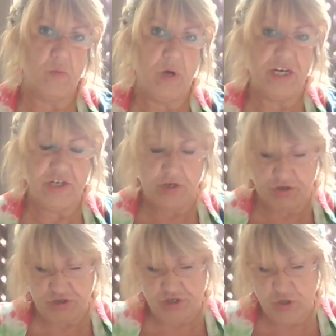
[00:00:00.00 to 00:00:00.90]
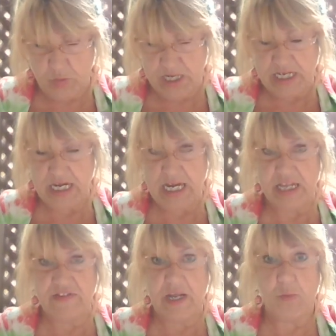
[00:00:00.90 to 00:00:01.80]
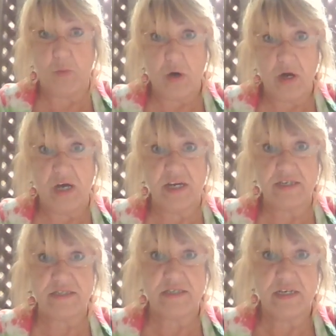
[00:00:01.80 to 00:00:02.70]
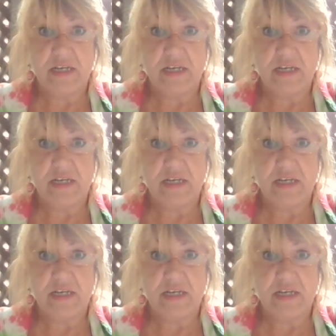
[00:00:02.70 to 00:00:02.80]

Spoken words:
what you're doing, and they want